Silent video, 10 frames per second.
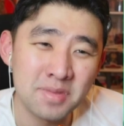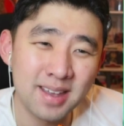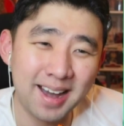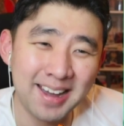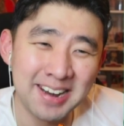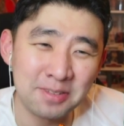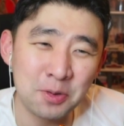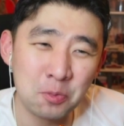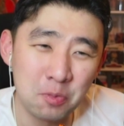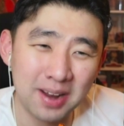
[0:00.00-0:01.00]
I never
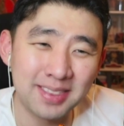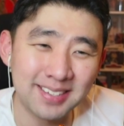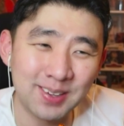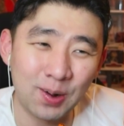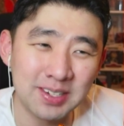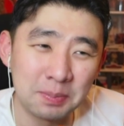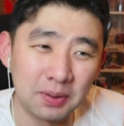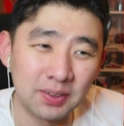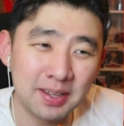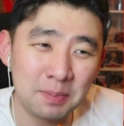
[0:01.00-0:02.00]
read this card's
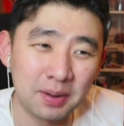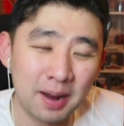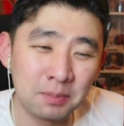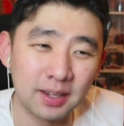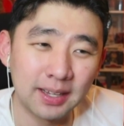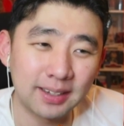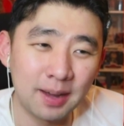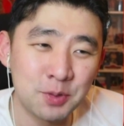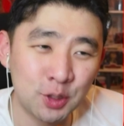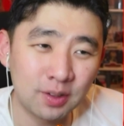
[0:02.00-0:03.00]
ability, but I'm
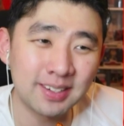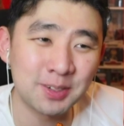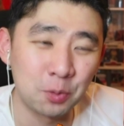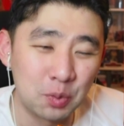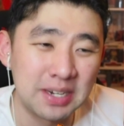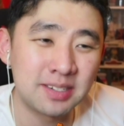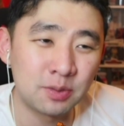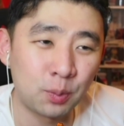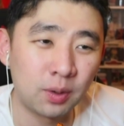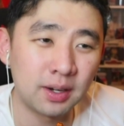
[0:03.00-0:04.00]
sure there's a reason
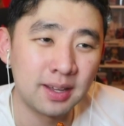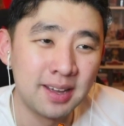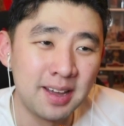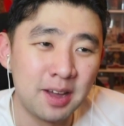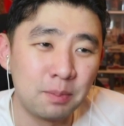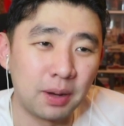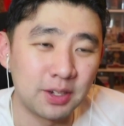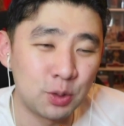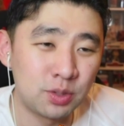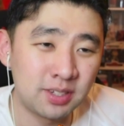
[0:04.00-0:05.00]
for it. But
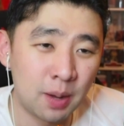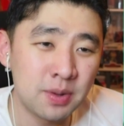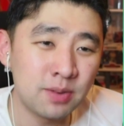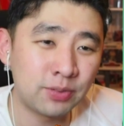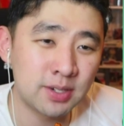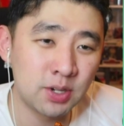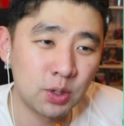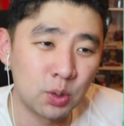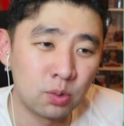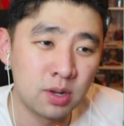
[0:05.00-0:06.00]
you summon him for
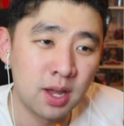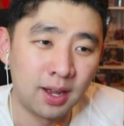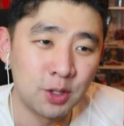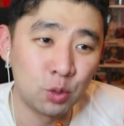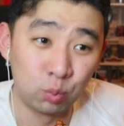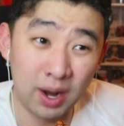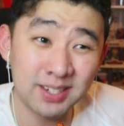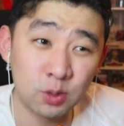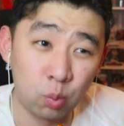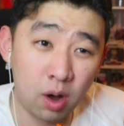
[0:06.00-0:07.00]
2, you
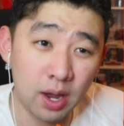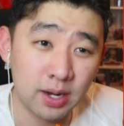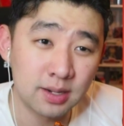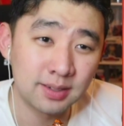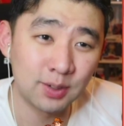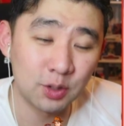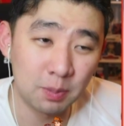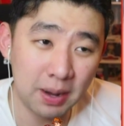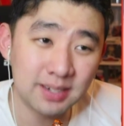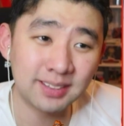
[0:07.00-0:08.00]
rest 1, so you're
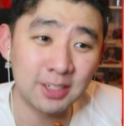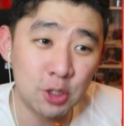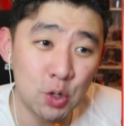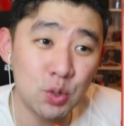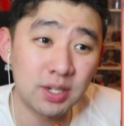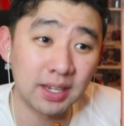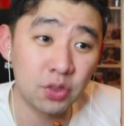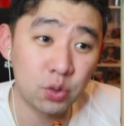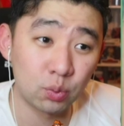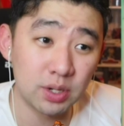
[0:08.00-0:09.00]
basically using
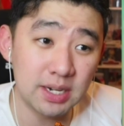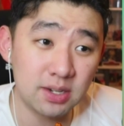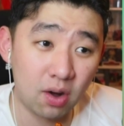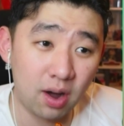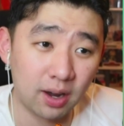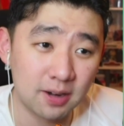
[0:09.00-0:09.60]
3 Dawn.